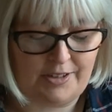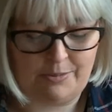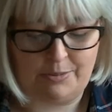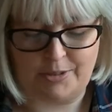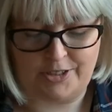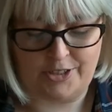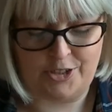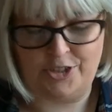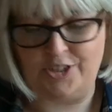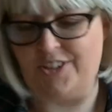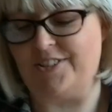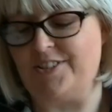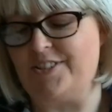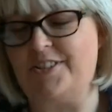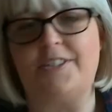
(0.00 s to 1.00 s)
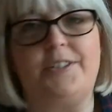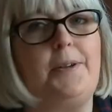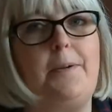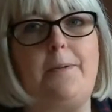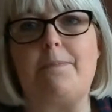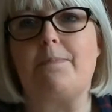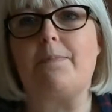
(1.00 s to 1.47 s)
It was just,
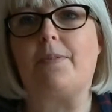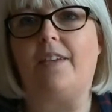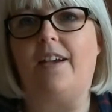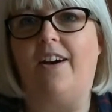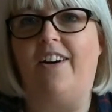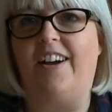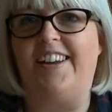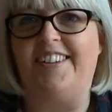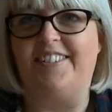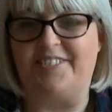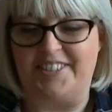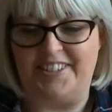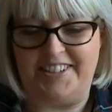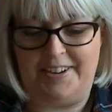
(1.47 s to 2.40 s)
oh, I loved it.